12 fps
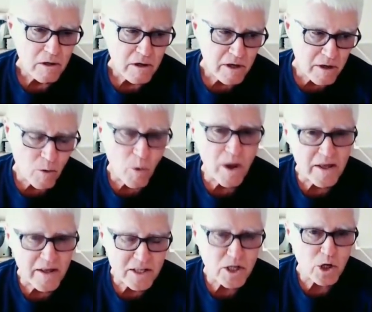In a way,
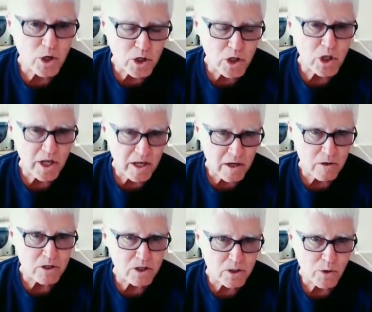it's a good thing. It'll
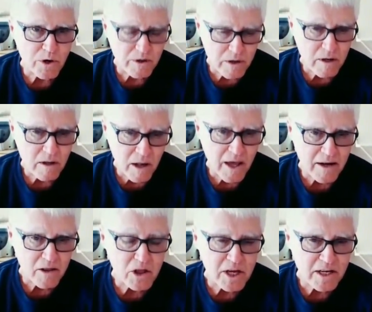sort a lot
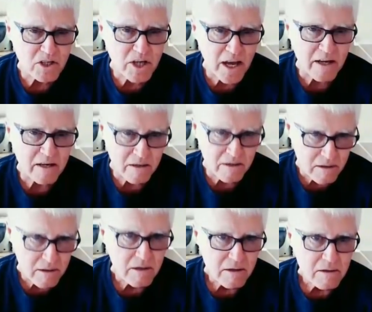of things out, and
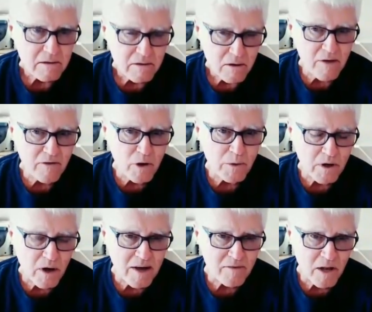everyone will
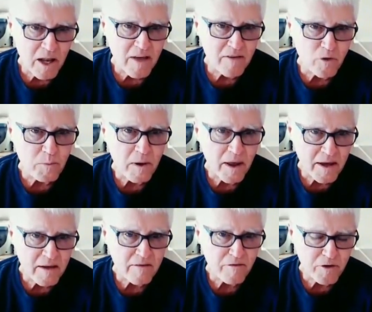have a level
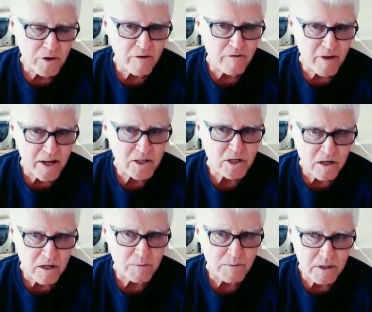playing field eventually.
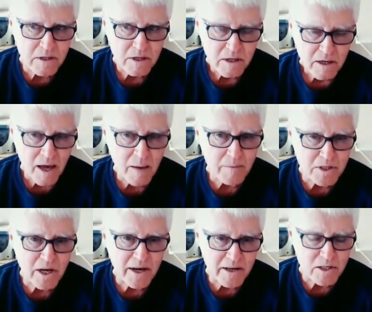But
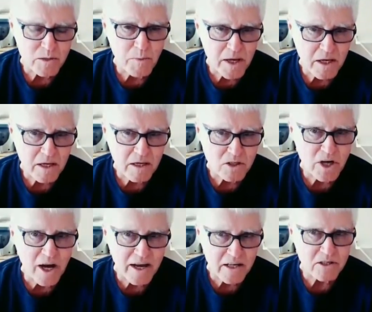Amazon is making
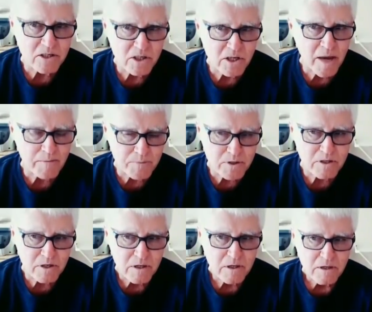giant steps
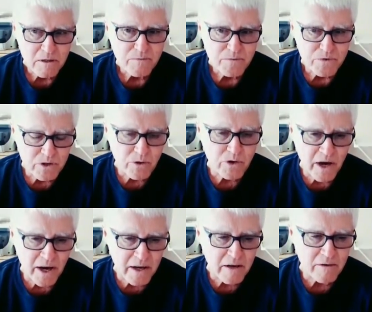to
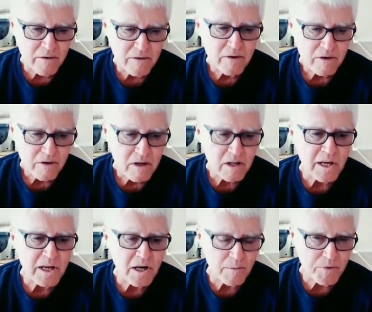kind of
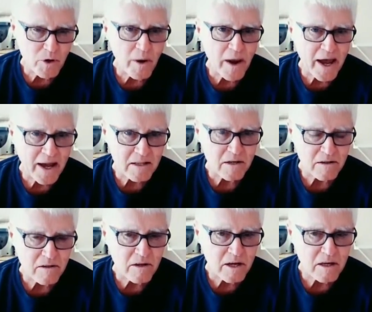clean up their act, I
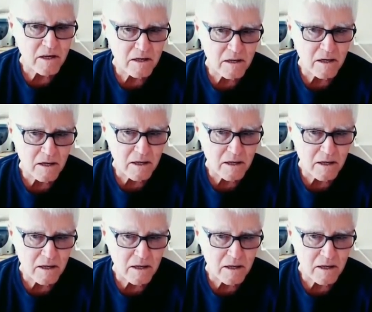think, and